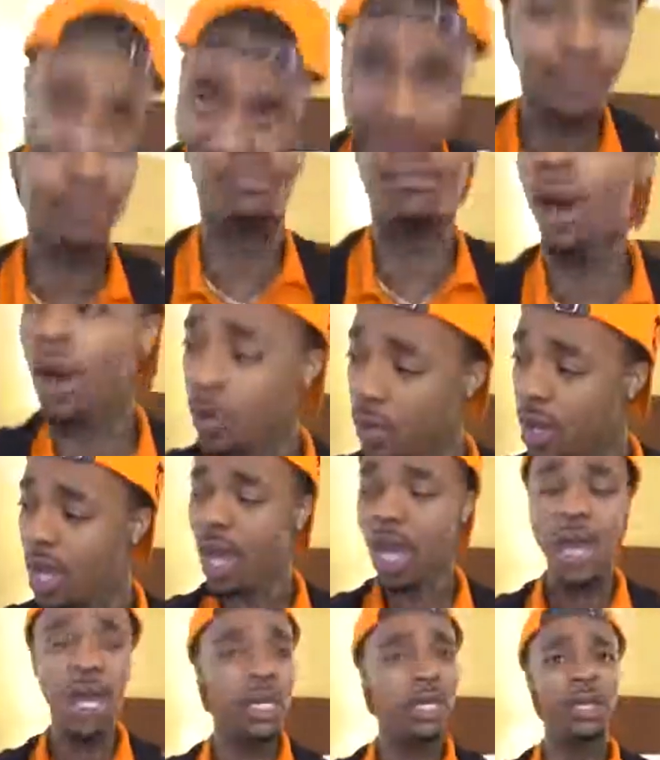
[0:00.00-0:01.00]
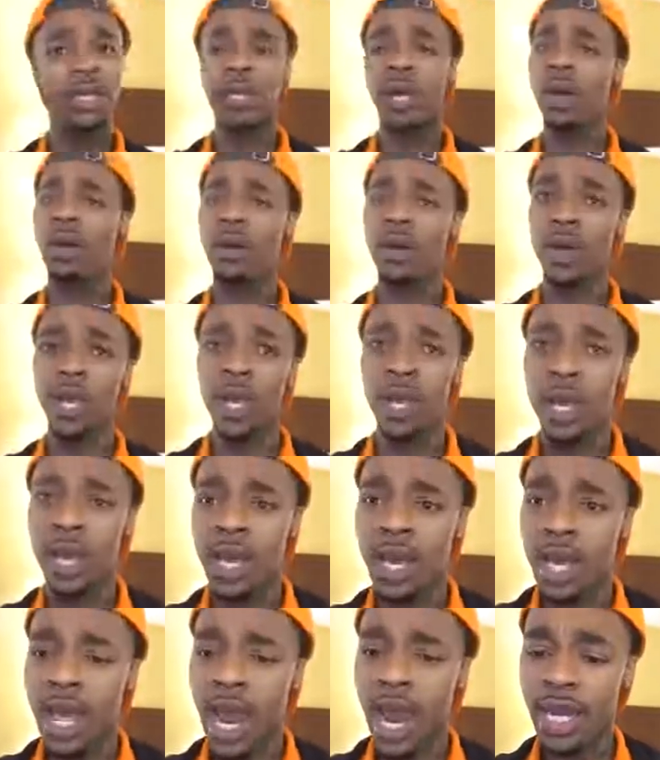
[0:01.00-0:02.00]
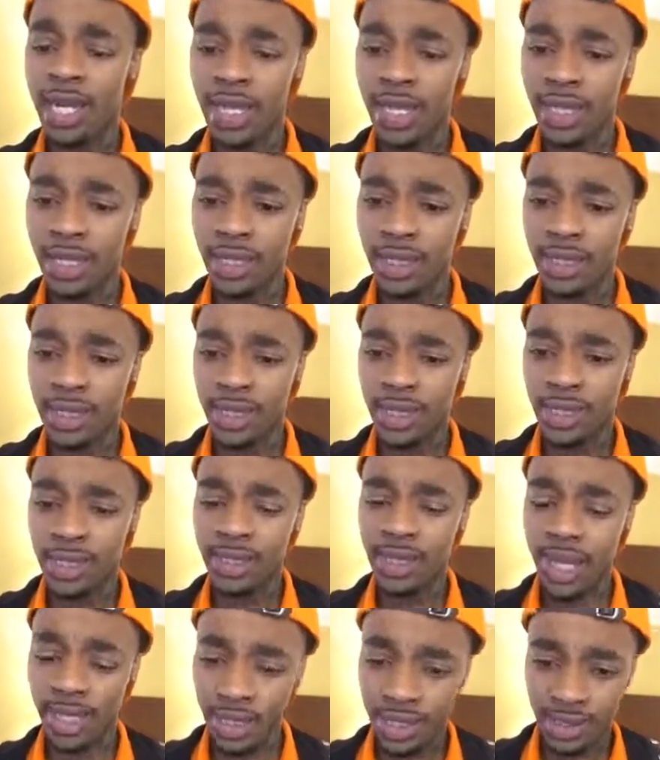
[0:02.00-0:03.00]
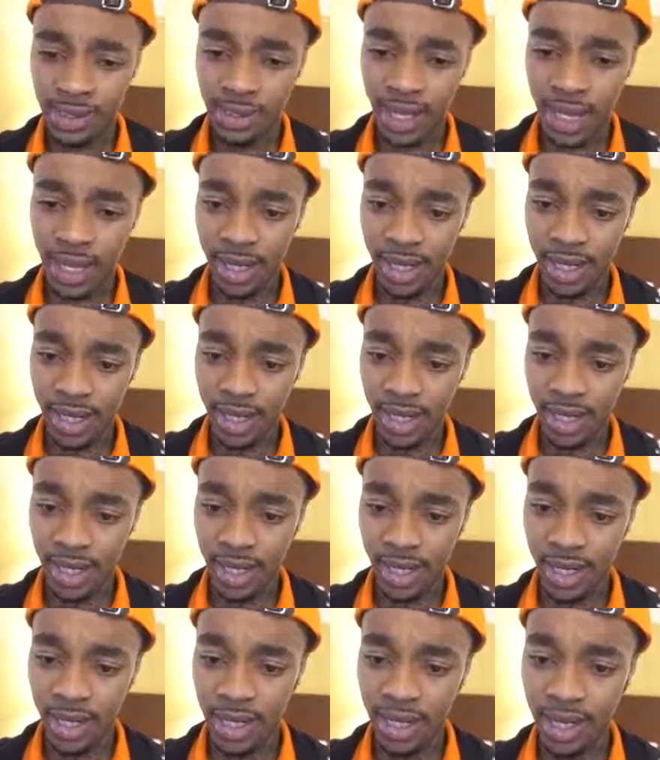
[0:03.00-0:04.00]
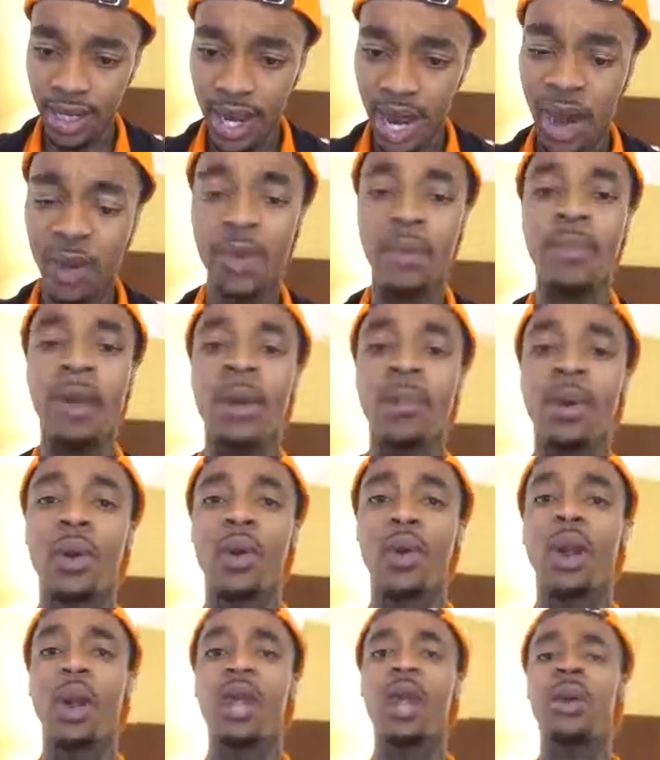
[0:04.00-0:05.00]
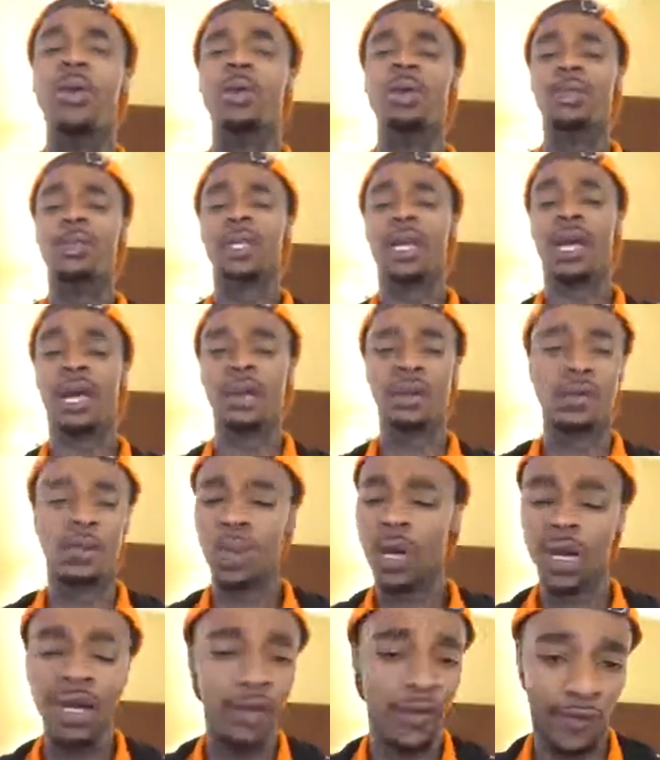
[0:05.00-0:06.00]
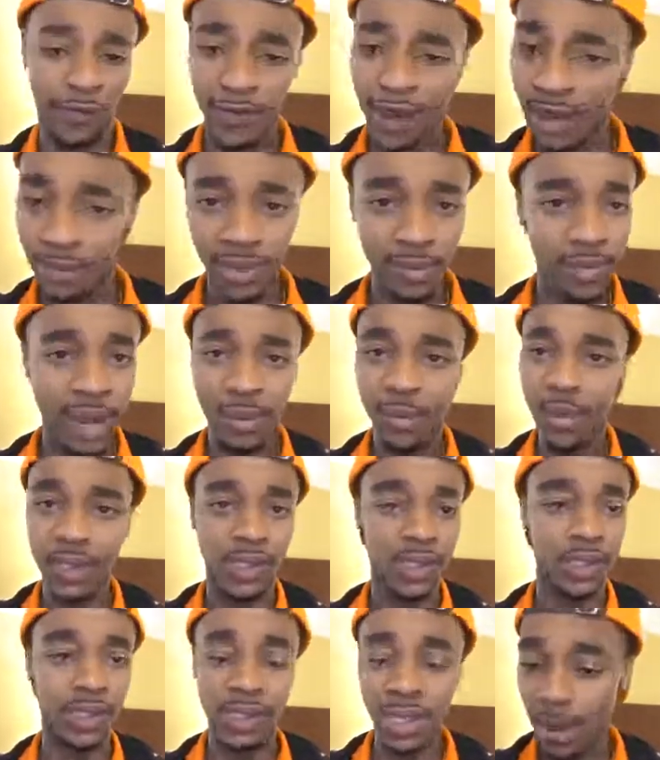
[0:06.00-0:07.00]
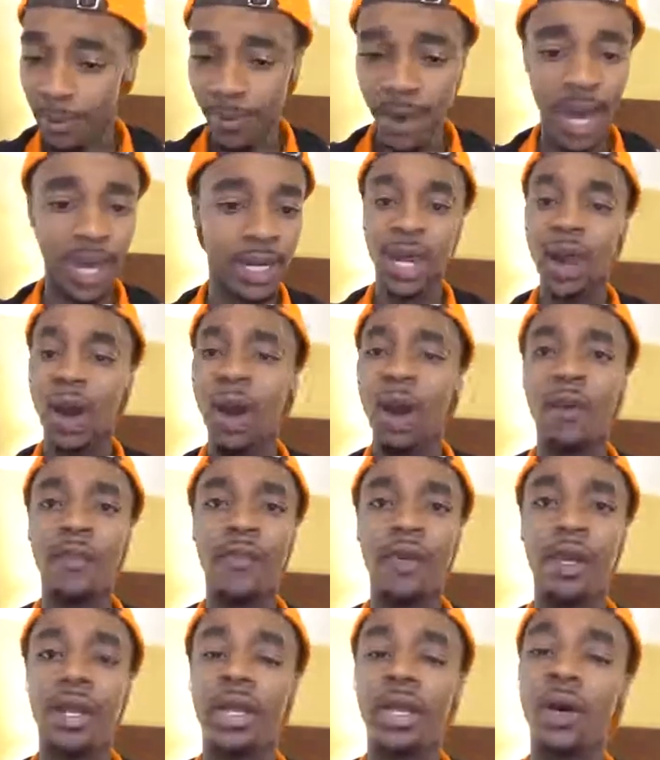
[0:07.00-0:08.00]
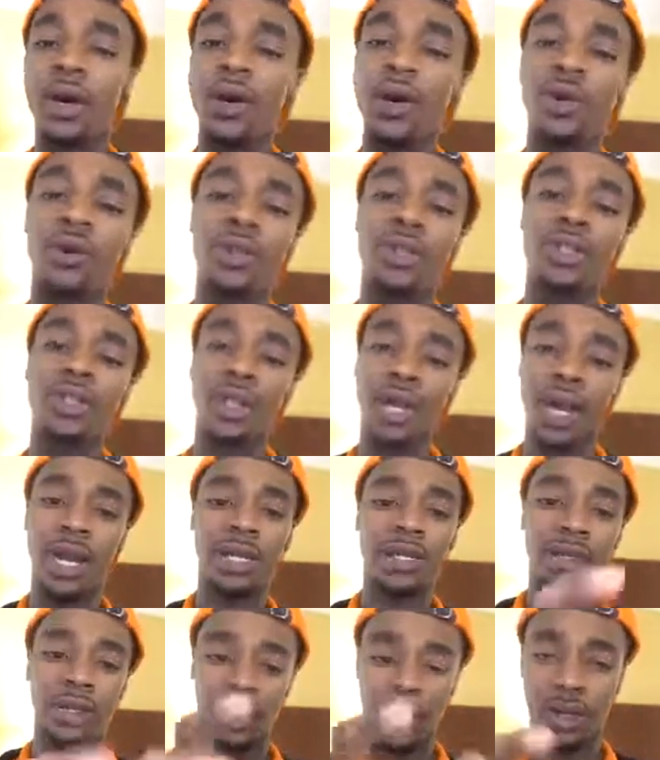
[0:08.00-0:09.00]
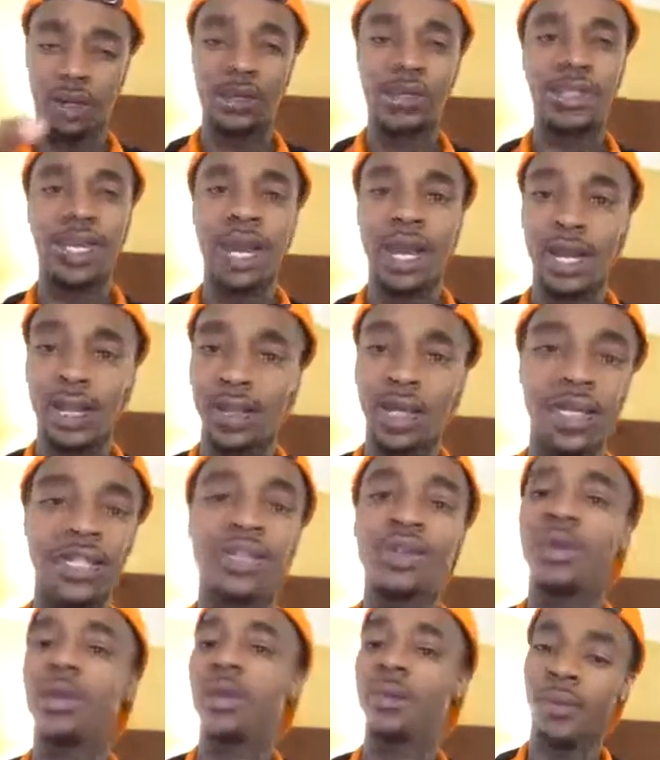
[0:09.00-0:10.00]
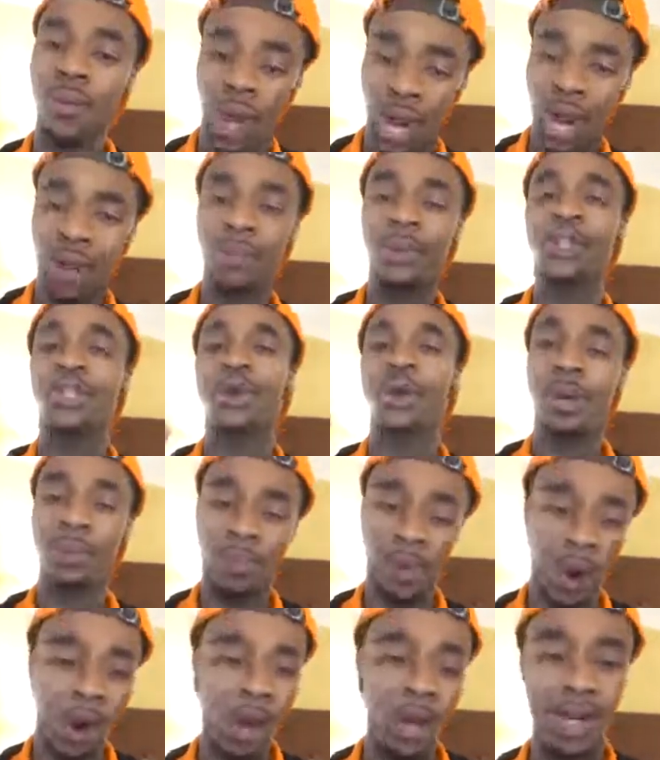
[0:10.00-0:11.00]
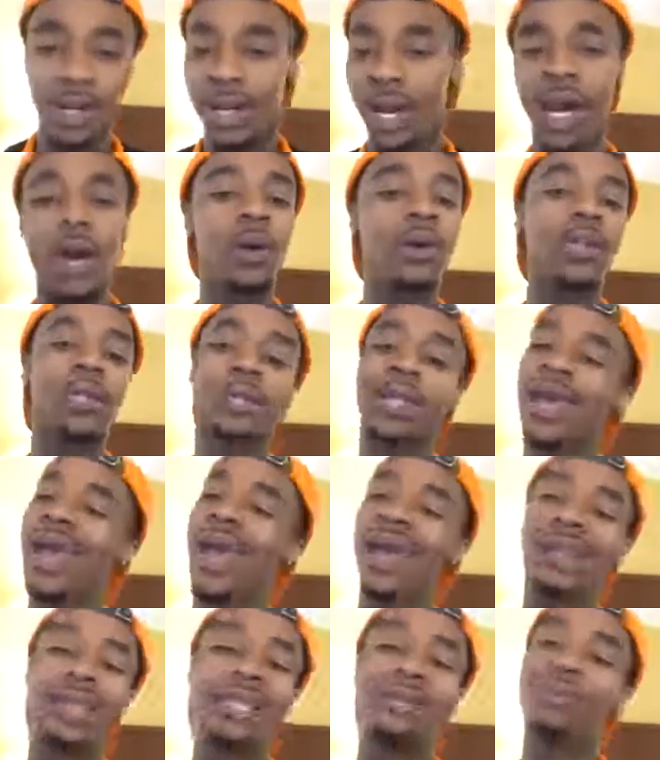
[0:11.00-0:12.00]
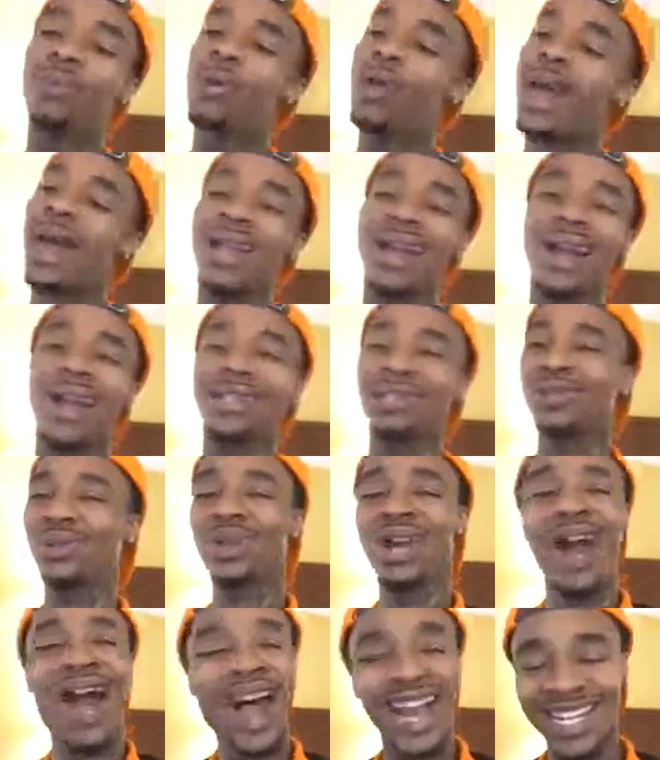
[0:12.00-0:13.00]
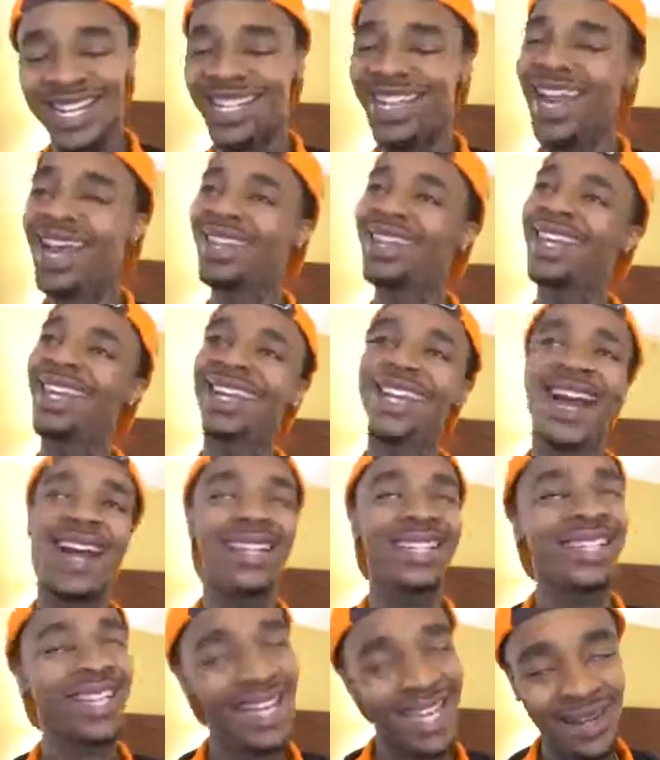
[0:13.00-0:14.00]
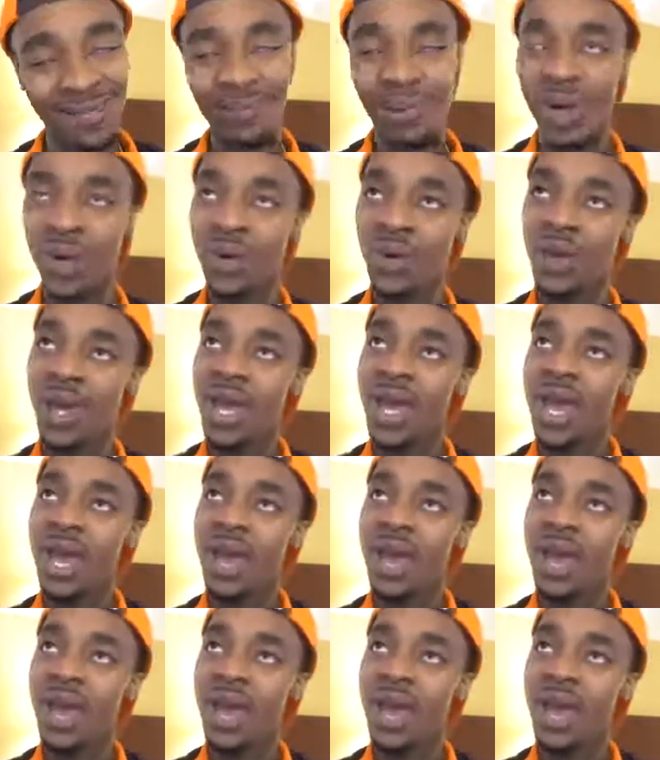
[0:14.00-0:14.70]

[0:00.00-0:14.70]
it, bro. You know? And then seconds later, I remember it was one of the family members or somebody. They offered, yo, you trying, you know what I'm saying, enjoy the ride, enjoy the party. And I was just like, at this point, I got too cocky. I think I did, bro.